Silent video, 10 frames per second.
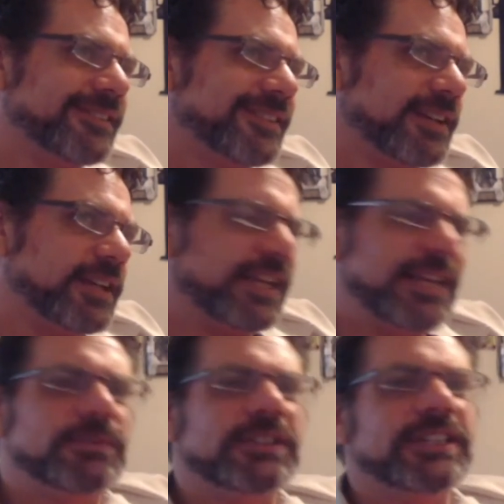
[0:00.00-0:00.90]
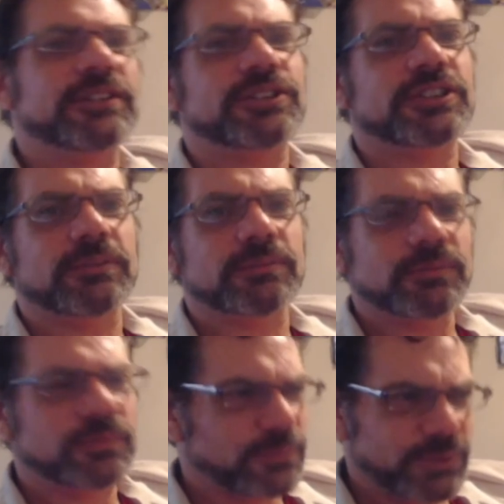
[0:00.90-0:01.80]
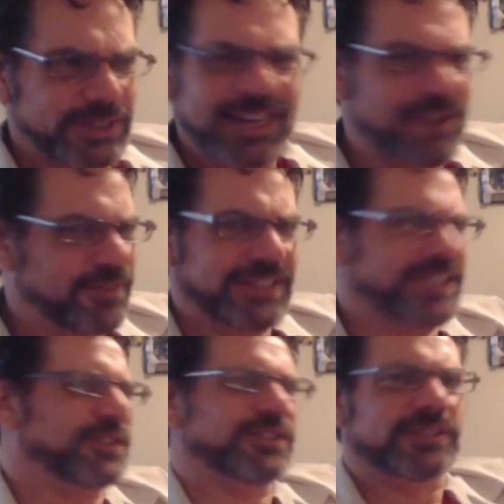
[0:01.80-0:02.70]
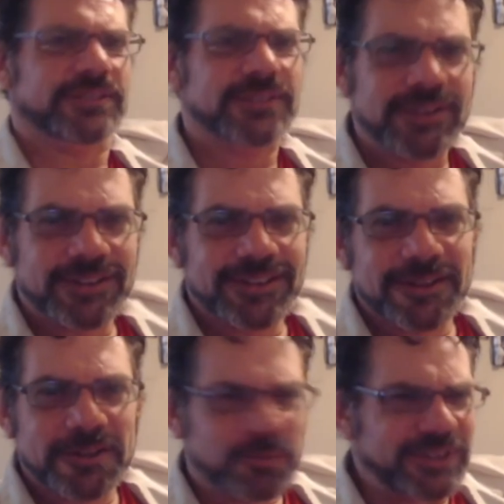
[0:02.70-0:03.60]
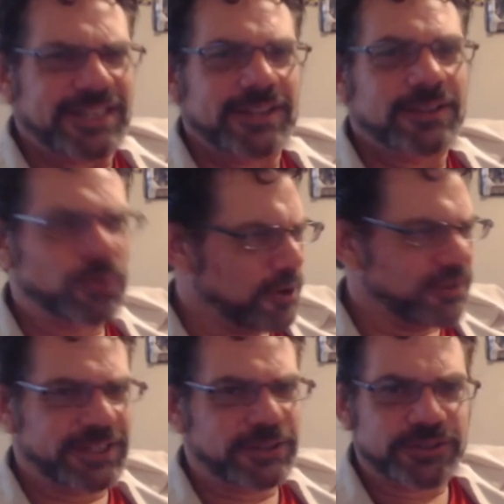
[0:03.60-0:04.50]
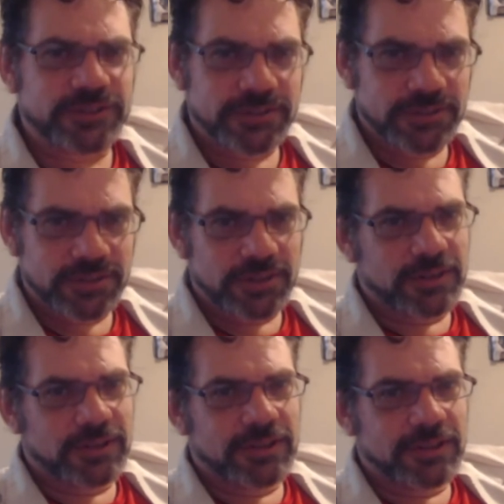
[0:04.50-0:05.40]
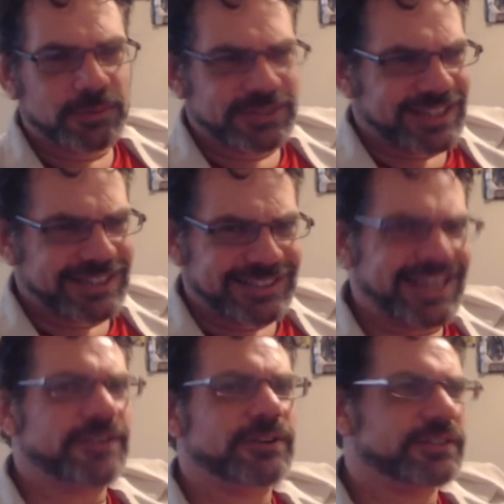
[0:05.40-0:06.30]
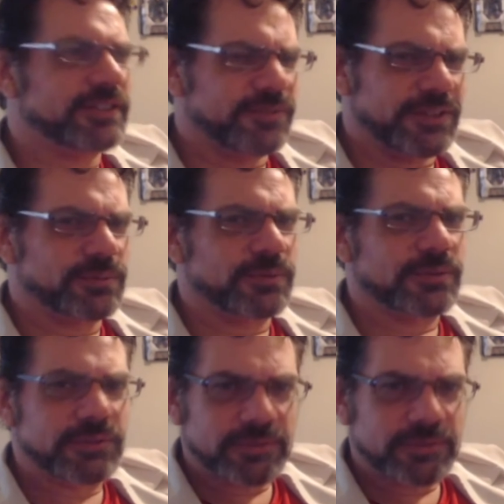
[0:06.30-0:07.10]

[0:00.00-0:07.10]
claimed leadership. We didn't have any leaders. What? We're all leaders. We stand together as individuals.